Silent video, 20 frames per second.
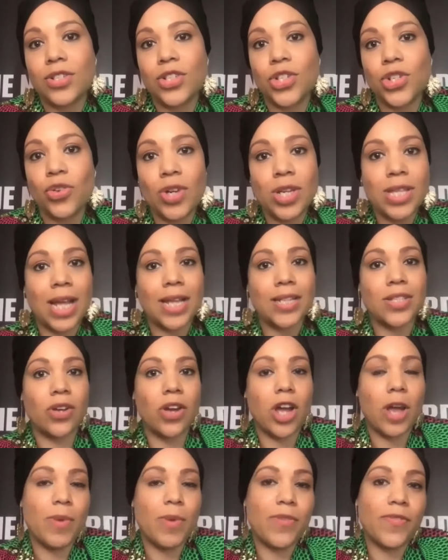during that
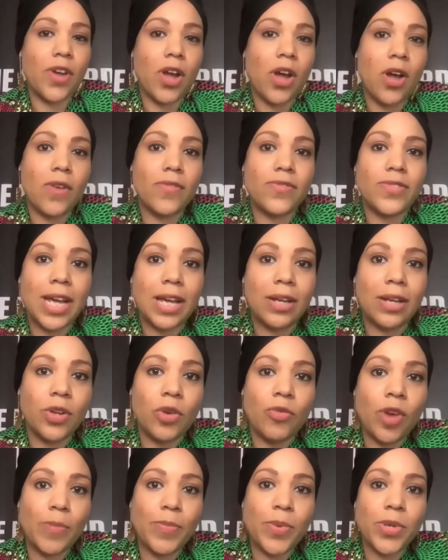time, I've carved out
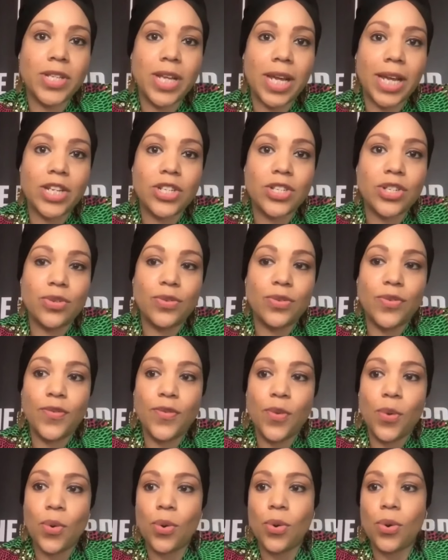a reputation
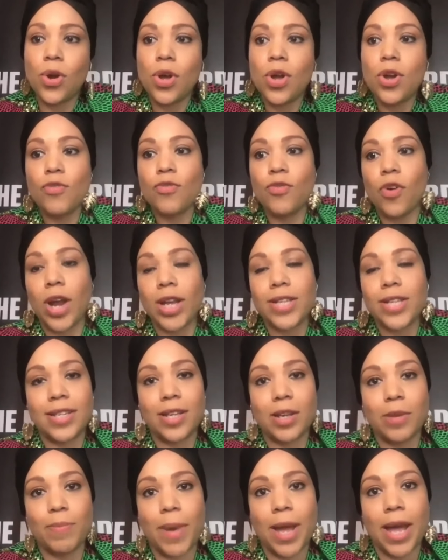for
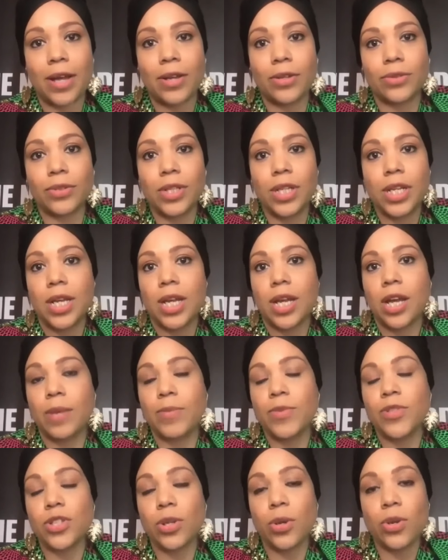writing about
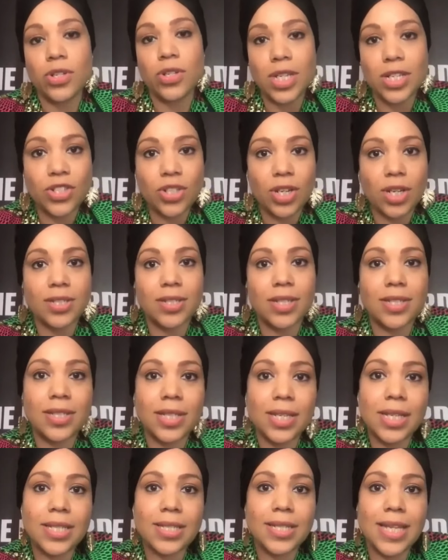social
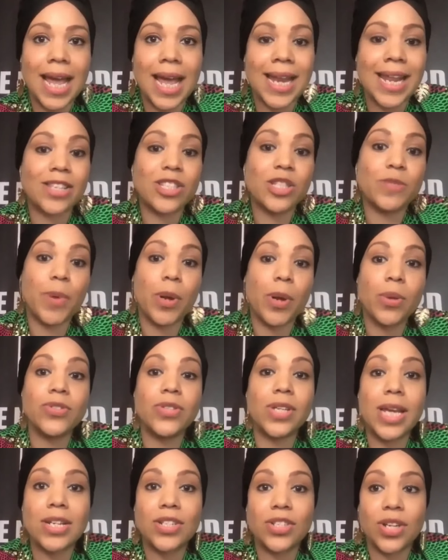injustices and
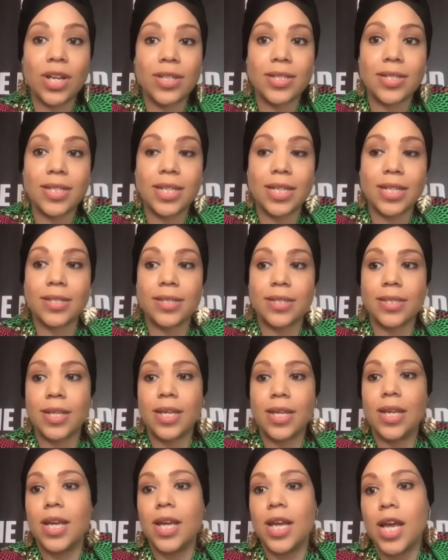exposing injustice.
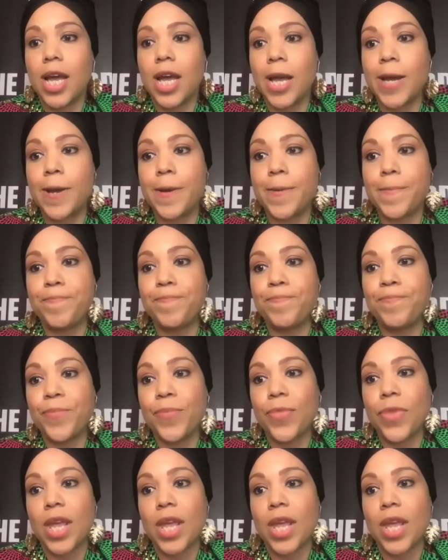I